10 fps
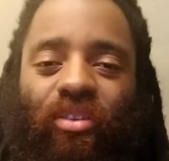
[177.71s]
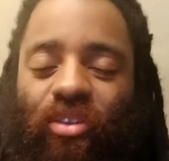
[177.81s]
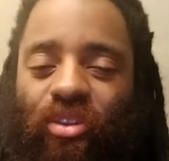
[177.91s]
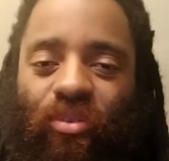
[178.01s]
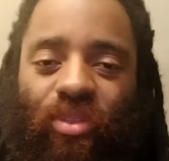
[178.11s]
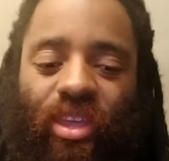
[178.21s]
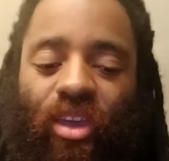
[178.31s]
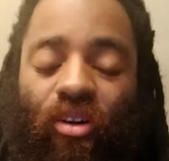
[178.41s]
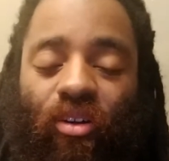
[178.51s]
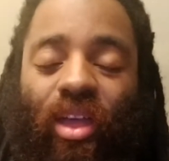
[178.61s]
They
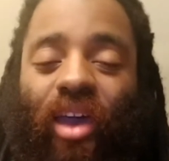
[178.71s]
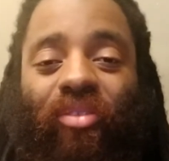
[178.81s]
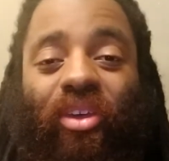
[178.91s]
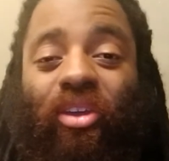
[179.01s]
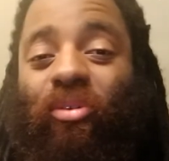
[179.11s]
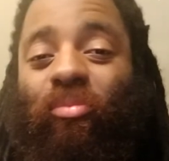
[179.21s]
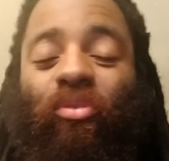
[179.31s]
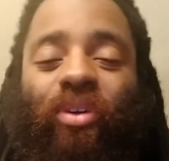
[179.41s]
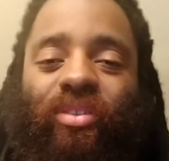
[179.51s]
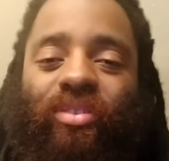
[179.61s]
all have their good
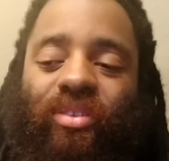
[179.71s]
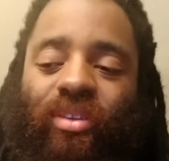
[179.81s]
points.